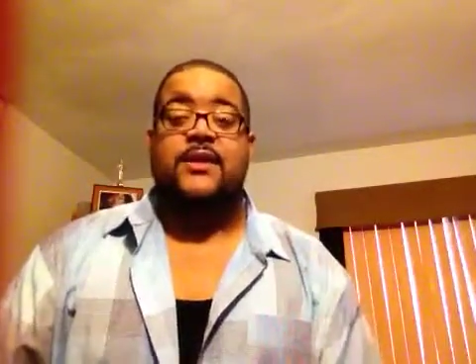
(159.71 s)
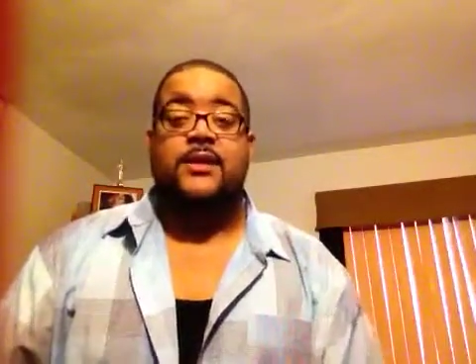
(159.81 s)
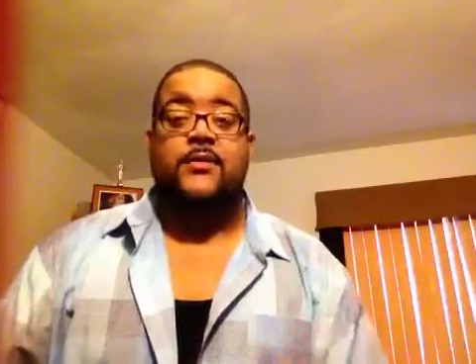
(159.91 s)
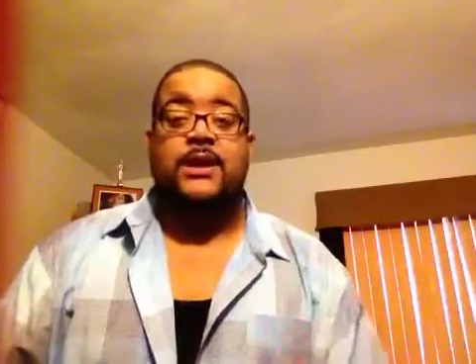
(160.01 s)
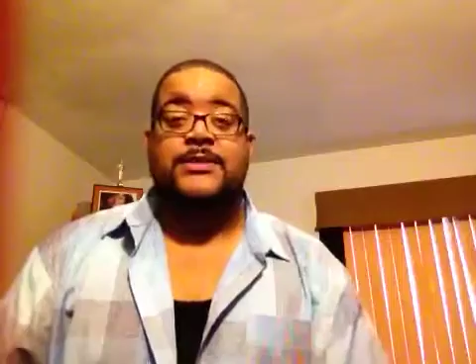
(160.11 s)

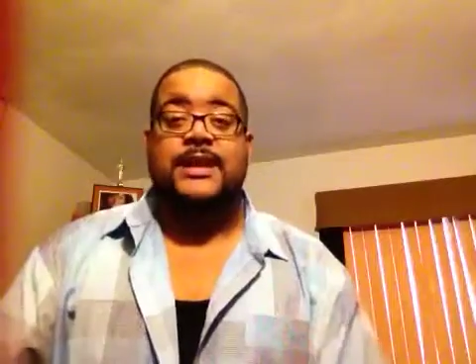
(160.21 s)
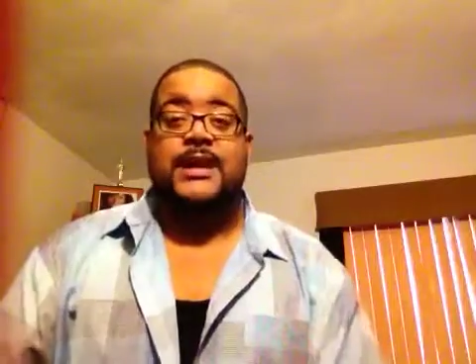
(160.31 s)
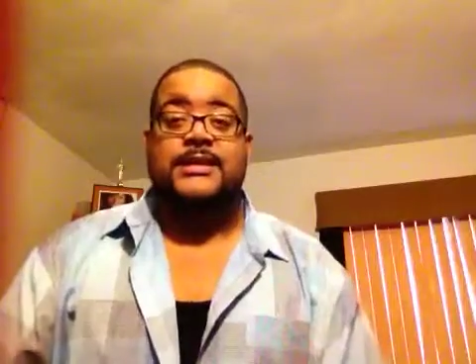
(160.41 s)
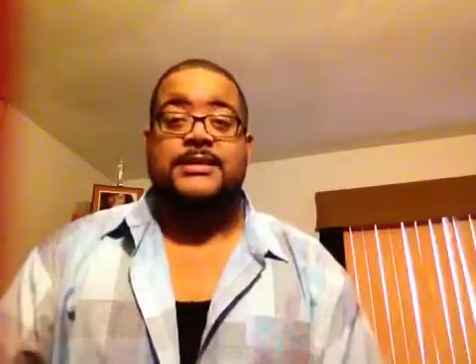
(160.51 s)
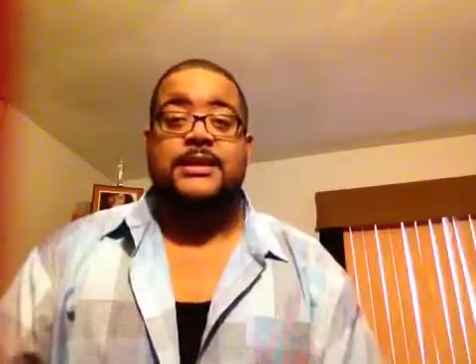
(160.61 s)
Their
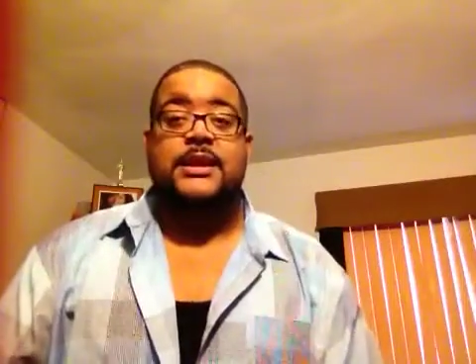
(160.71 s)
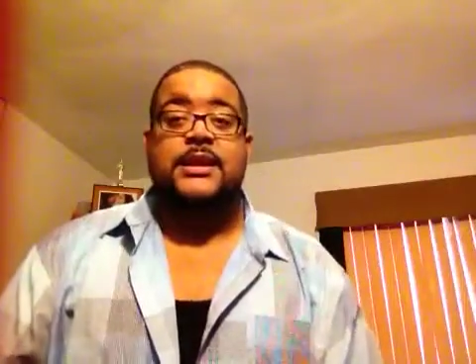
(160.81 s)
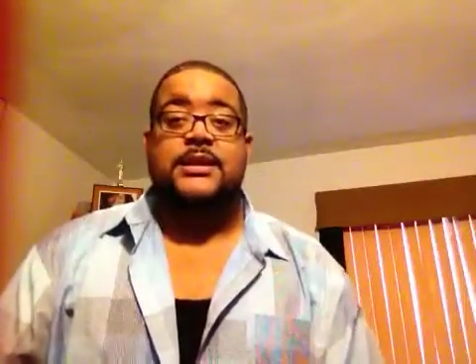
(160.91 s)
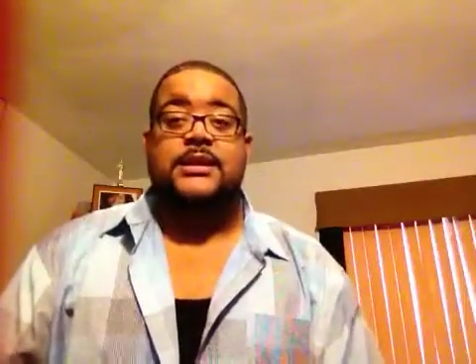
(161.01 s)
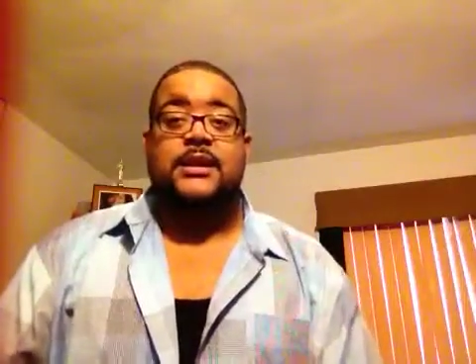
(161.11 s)
website is
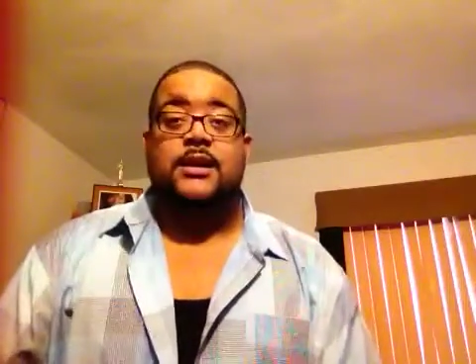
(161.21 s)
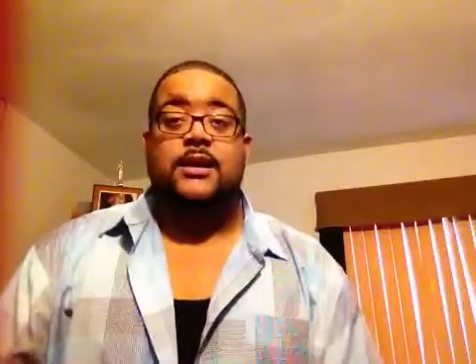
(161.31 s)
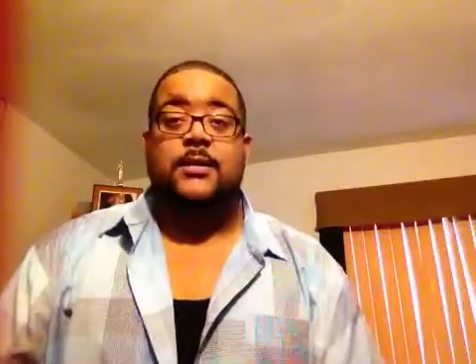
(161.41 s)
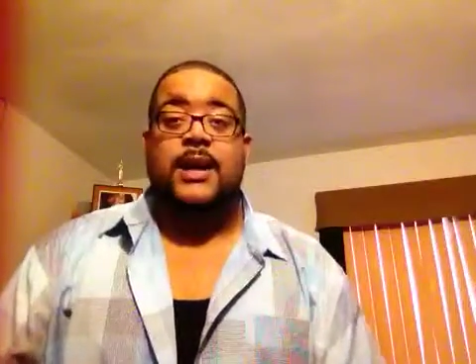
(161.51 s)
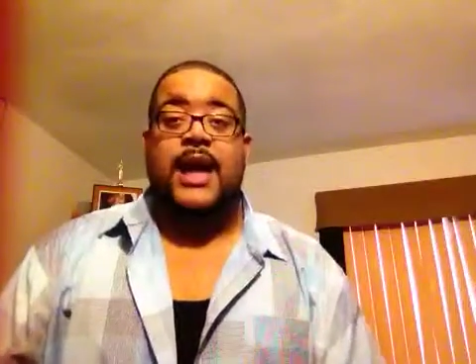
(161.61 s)

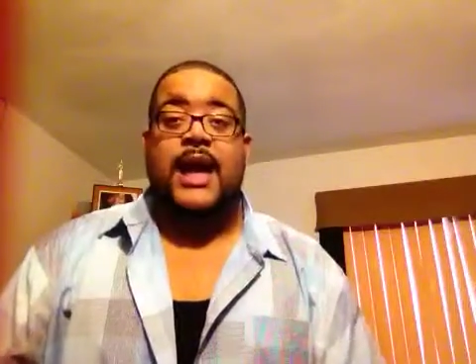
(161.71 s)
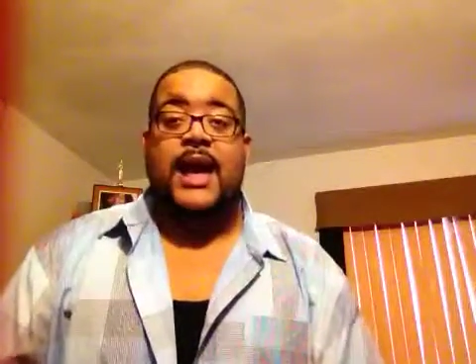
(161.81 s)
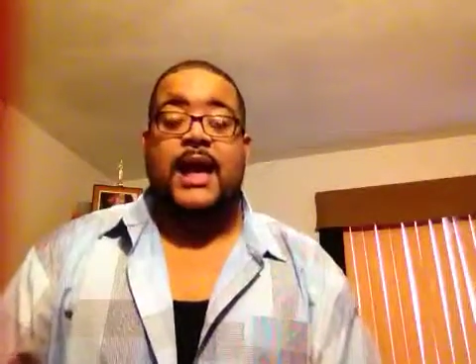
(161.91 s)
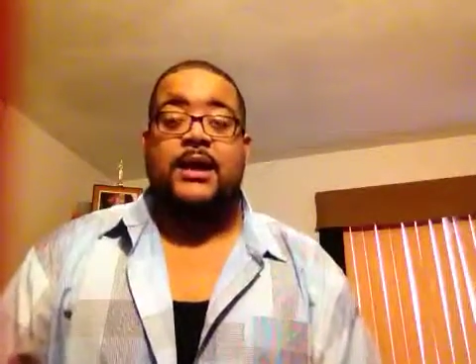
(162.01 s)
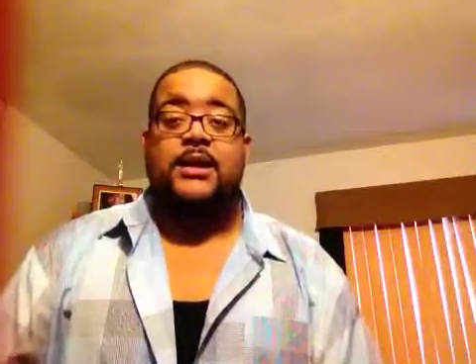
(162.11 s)
um,
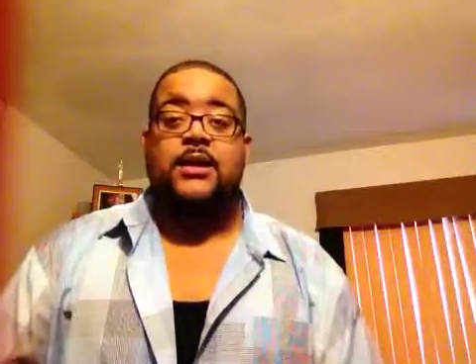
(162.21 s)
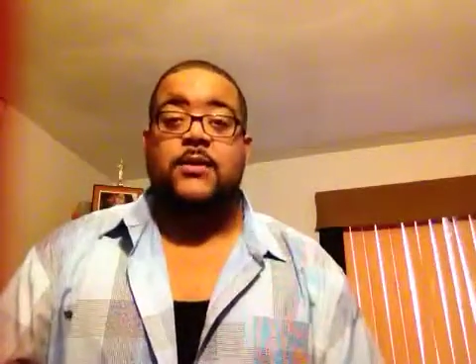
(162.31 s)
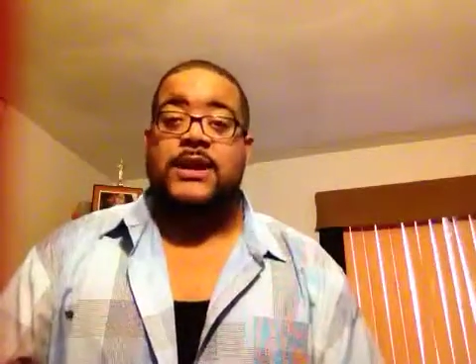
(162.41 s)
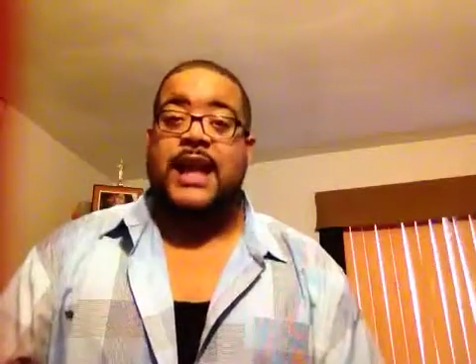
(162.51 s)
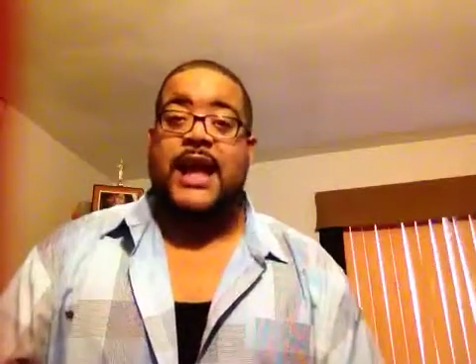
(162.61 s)
ha-
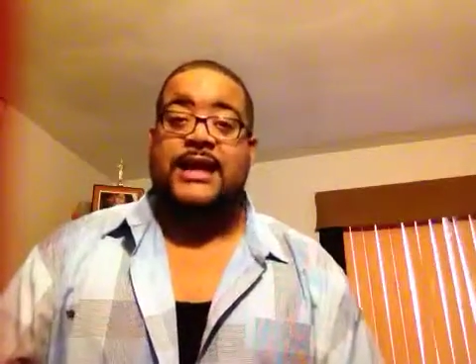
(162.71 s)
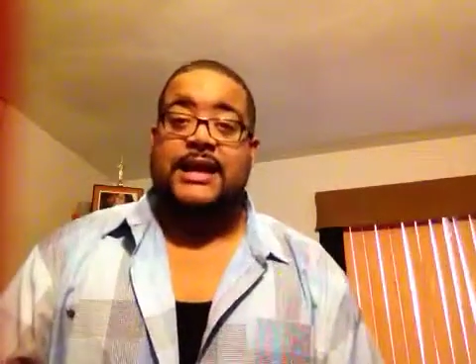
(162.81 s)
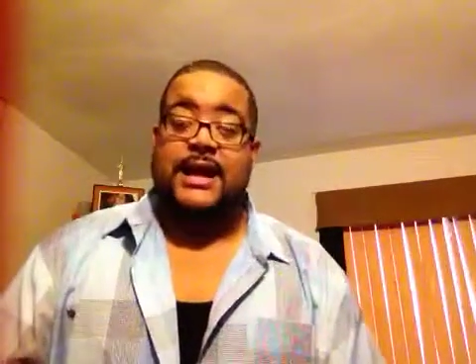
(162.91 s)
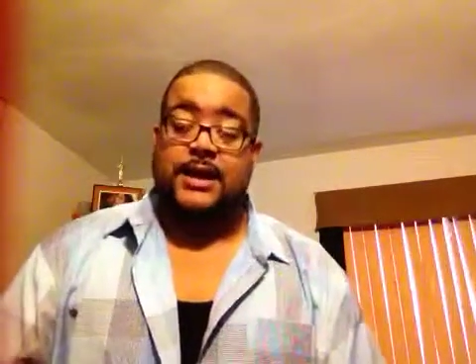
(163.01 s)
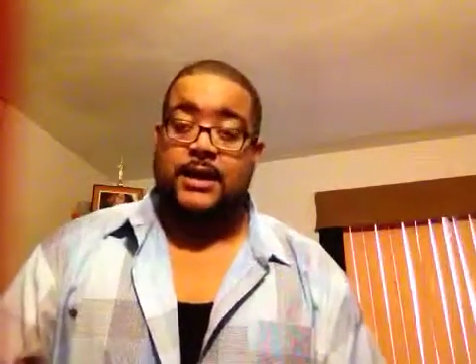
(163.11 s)

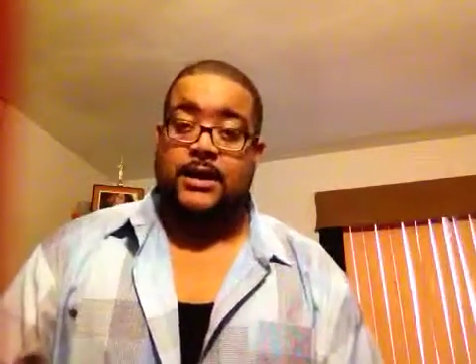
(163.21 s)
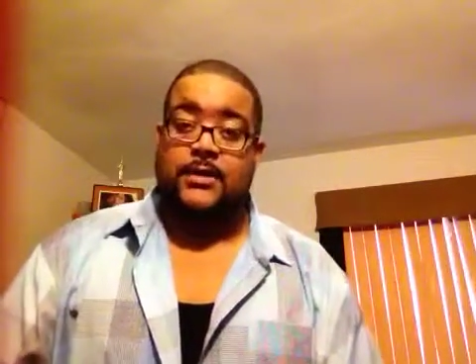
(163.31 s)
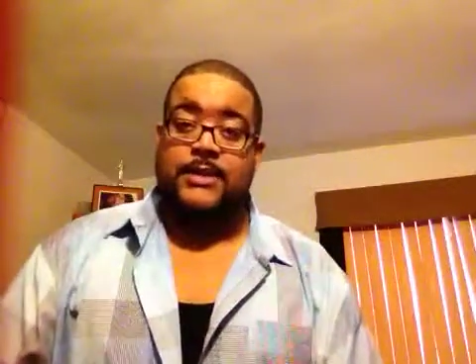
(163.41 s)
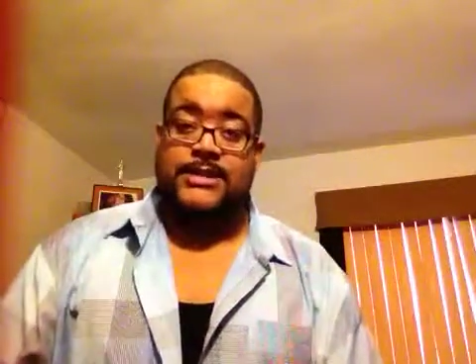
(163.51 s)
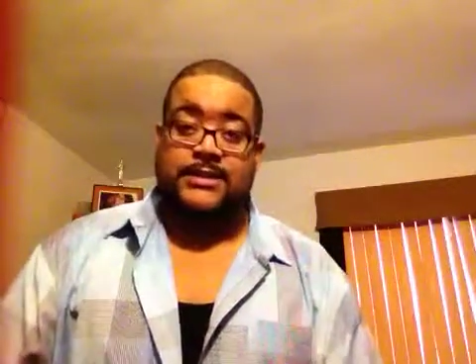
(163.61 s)

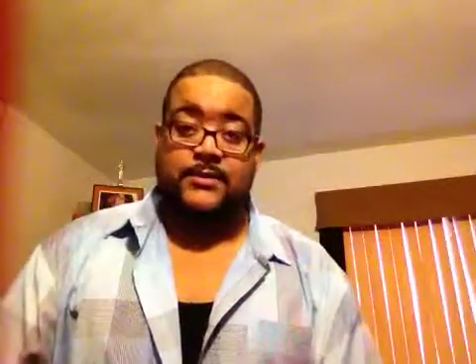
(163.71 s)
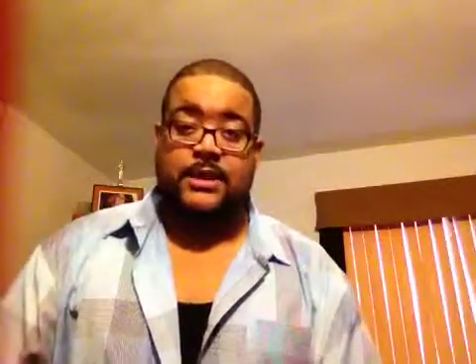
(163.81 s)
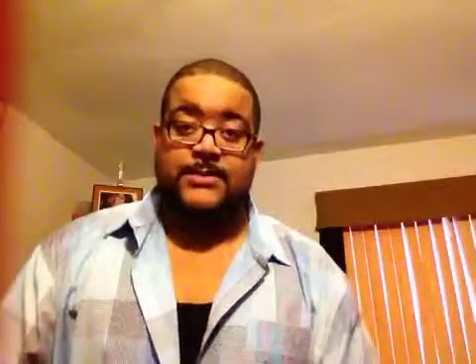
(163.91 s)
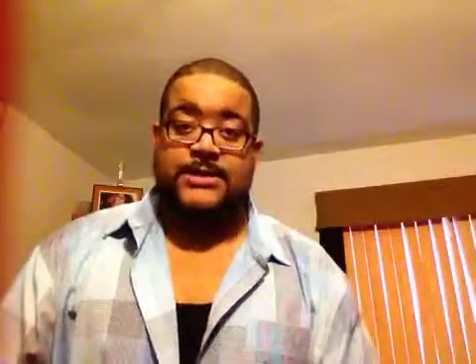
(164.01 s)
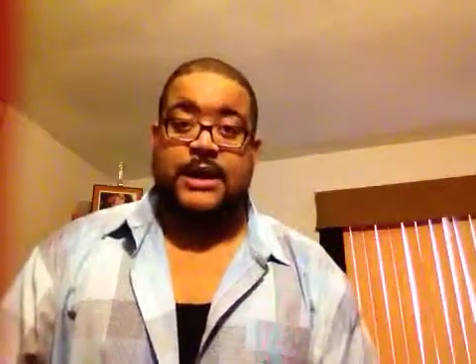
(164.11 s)
chloeandhalle.com. That's their
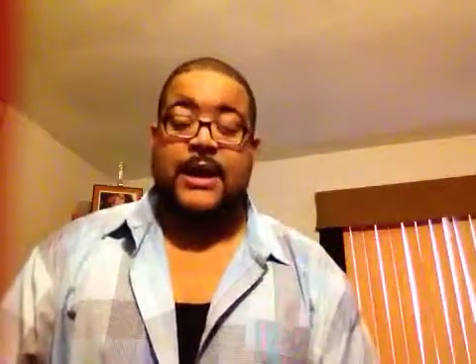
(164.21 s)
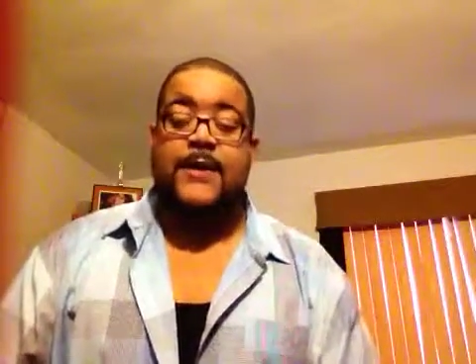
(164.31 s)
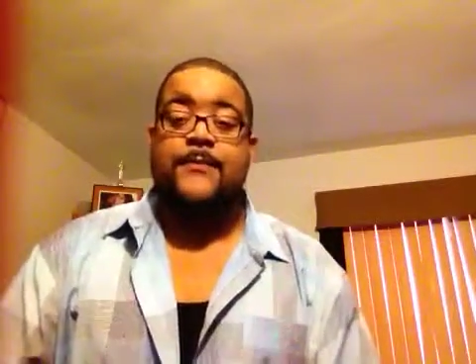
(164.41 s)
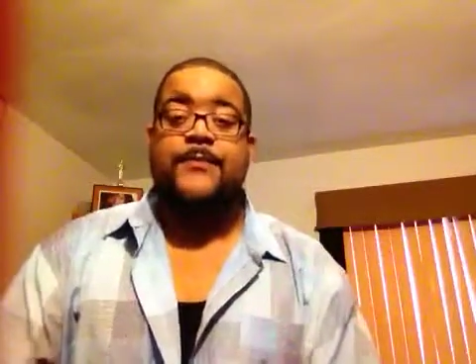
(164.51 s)
website.